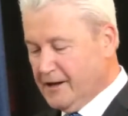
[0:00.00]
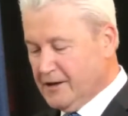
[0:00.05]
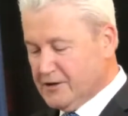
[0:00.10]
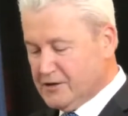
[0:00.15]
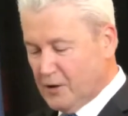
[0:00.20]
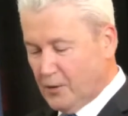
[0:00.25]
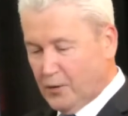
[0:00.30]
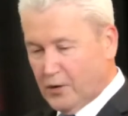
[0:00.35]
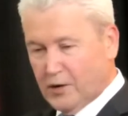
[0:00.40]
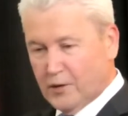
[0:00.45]

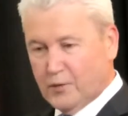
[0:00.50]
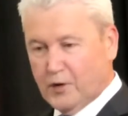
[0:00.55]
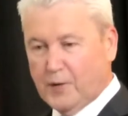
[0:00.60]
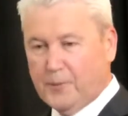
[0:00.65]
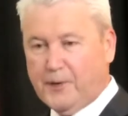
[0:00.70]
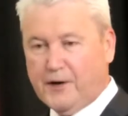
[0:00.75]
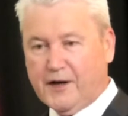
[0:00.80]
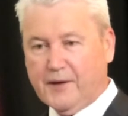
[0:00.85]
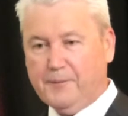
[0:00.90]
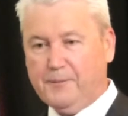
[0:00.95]
So we'll, we'll
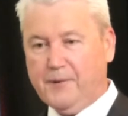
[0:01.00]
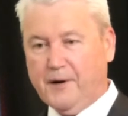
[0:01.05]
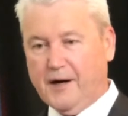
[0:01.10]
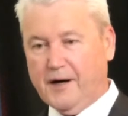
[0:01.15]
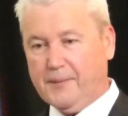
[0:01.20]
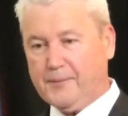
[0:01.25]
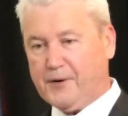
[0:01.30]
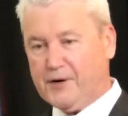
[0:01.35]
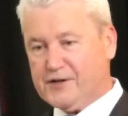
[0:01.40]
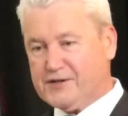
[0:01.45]
put a
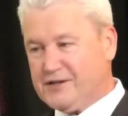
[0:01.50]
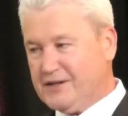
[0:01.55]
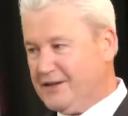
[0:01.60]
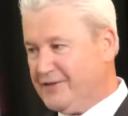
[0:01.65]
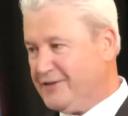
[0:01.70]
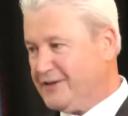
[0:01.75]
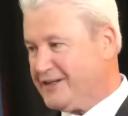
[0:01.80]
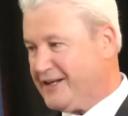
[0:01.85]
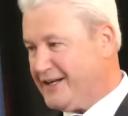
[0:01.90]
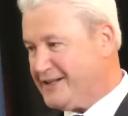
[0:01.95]
press
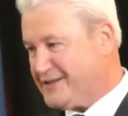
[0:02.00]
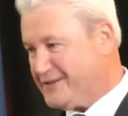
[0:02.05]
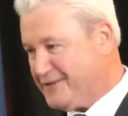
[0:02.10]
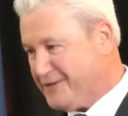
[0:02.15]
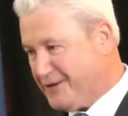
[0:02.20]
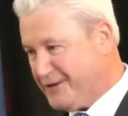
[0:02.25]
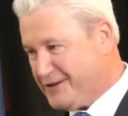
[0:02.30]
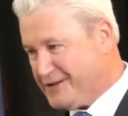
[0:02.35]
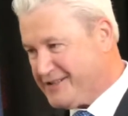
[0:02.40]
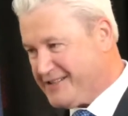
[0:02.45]
organization
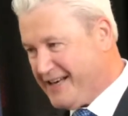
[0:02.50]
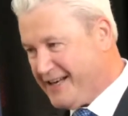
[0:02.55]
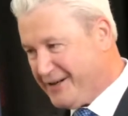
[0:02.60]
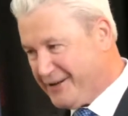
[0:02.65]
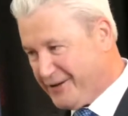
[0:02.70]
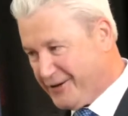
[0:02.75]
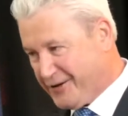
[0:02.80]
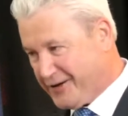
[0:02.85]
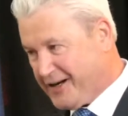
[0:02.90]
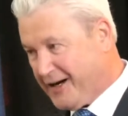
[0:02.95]
for
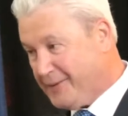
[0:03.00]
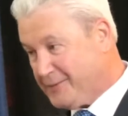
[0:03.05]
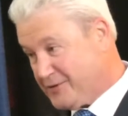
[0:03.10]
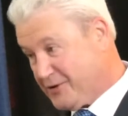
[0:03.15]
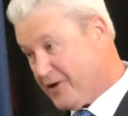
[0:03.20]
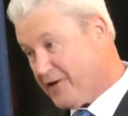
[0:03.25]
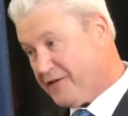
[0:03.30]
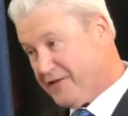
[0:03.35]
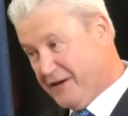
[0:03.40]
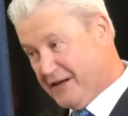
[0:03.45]
the
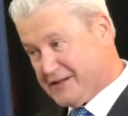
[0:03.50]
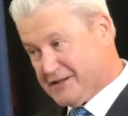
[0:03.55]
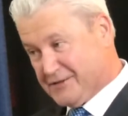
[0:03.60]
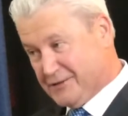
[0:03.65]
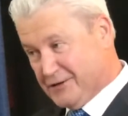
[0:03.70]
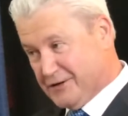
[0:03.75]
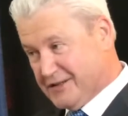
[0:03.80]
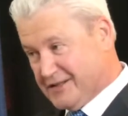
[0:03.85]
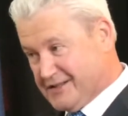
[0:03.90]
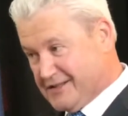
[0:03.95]

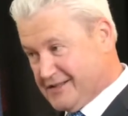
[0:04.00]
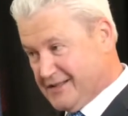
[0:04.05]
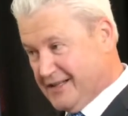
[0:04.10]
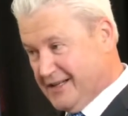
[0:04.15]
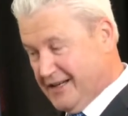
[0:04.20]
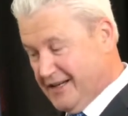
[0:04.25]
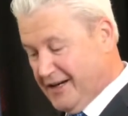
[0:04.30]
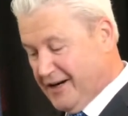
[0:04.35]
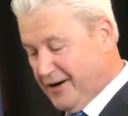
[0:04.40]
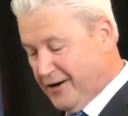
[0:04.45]

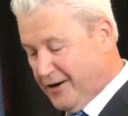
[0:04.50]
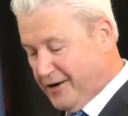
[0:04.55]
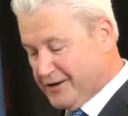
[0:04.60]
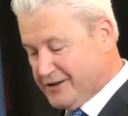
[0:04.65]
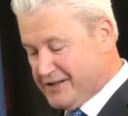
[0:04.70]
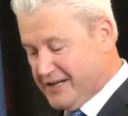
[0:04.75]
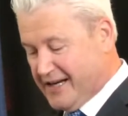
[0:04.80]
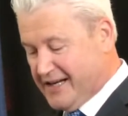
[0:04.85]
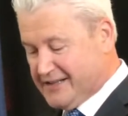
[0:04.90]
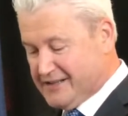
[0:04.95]

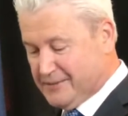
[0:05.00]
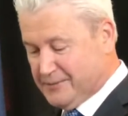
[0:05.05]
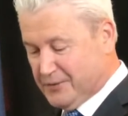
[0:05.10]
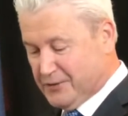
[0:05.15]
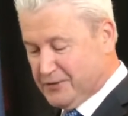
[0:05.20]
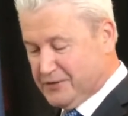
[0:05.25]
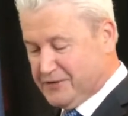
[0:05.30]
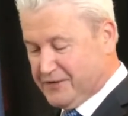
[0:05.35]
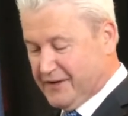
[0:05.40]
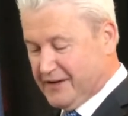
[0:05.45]
Senator on our festivals. Our Jazz and
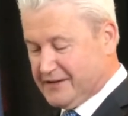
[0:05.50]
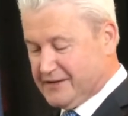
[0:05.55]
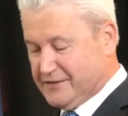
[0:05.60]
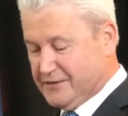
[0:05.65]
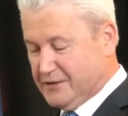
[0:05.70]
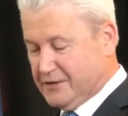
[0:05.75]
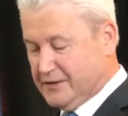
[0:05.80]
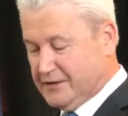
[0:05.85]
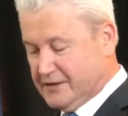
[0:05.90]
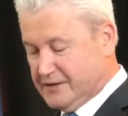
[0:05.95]
Blues
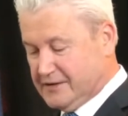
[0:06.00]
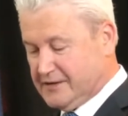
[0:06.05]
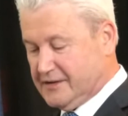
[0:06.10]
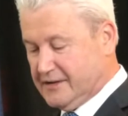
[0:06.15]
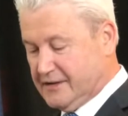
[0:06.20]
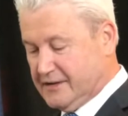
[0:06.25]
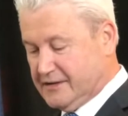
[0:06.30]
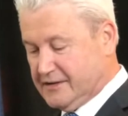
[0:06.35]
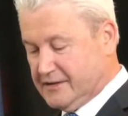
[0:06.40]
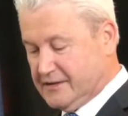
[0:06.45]
Festival is,
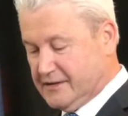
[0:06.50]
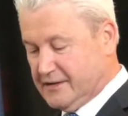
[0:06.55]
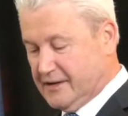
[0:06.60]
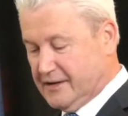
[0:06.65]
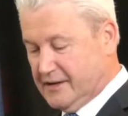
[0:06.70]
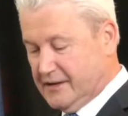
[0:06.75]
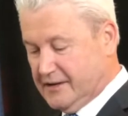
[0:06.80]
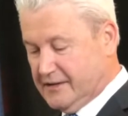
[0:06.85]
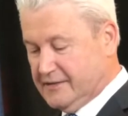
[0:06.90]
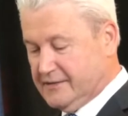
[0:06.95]
is,
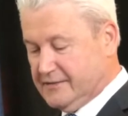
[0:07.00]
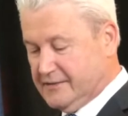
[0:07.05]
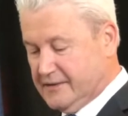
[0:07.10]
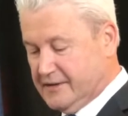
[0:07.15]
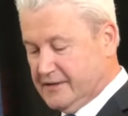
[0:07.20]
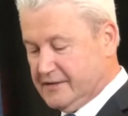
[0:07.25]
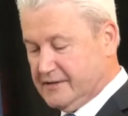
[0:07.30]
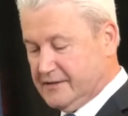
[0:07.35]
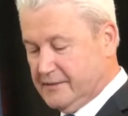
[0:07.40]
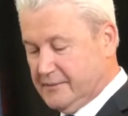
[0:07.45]
uh,
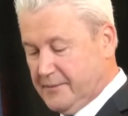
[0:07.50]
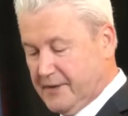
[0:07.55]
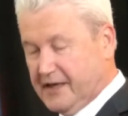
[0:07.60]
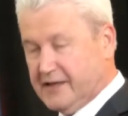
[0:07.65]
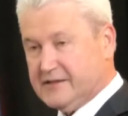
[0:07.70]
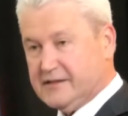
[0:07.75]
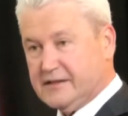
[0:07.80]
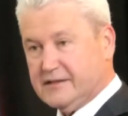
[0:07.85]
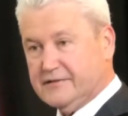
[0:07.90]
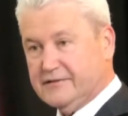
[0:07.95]
is an
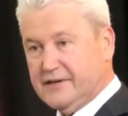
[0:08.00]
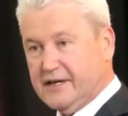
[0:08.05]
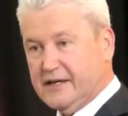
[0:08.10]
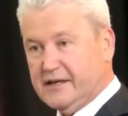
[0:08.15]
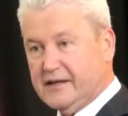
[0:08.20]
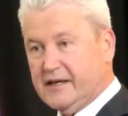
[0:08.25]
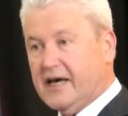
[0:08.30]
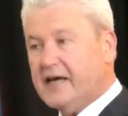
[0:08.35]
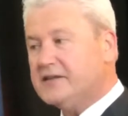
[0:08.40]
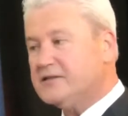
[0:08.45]
amazing
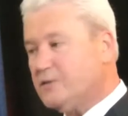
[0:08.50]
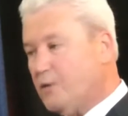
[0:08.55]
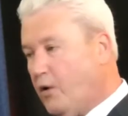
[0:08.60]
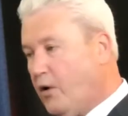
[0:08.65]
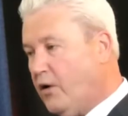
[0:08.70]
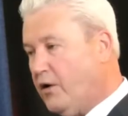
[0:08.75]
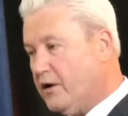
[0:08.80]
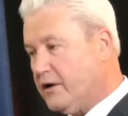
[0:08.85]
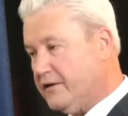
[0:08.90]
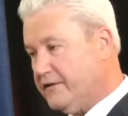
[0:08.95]
event, as
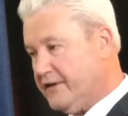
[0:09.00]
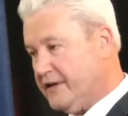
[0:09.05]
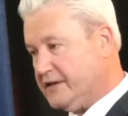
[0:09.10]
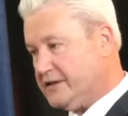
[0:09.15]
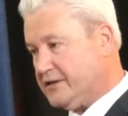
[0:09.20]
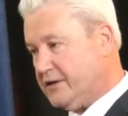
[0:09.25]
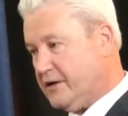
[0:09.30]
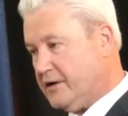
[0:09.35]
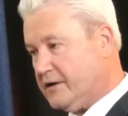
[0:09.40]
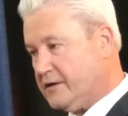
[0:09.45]
all our
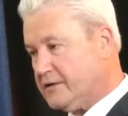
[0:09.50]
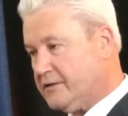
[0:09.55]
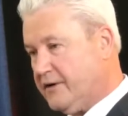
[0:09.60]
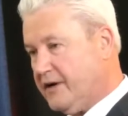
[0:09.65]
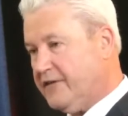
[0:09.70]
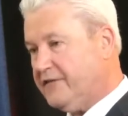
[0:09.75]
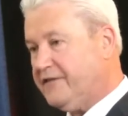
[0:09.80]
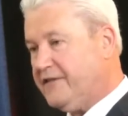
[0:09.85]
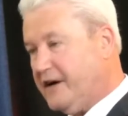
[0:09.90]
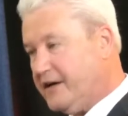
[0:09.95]
events are.
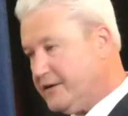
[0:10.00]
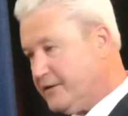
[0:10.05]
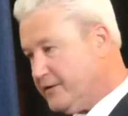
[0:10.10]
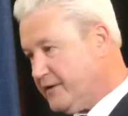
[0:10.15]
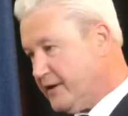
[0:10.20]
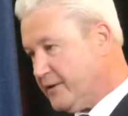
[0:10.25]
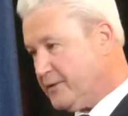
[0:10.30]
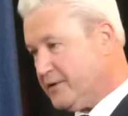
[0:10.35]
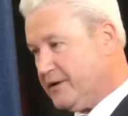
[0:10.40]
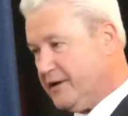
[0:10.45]
Grand Fondo,
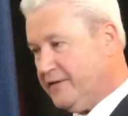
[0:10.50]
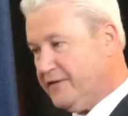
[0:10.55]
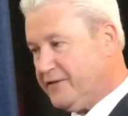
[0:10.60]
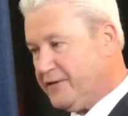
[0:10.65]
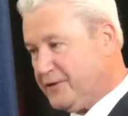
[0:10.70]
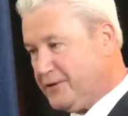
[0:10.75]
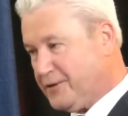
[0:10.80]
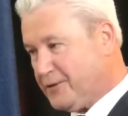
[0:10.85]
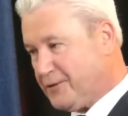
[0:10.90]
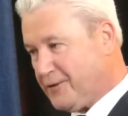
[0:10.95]
they would love for
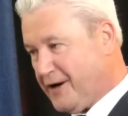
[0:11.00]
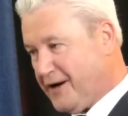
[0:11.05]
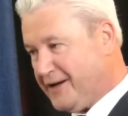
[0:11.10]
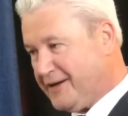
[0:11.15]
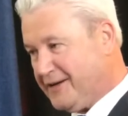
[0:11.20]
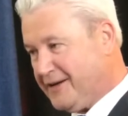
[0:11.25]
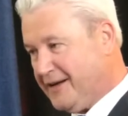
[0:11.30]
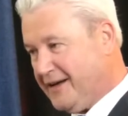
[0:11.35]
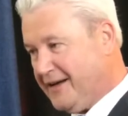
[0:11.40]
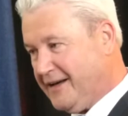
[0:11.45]
you to ride
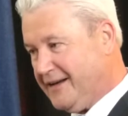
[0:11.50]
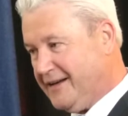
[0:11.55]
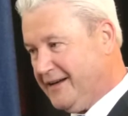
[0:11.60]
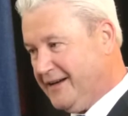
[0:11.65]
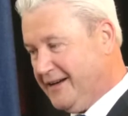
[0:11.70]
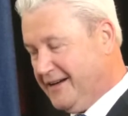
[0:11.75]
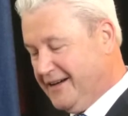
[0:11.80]
in that.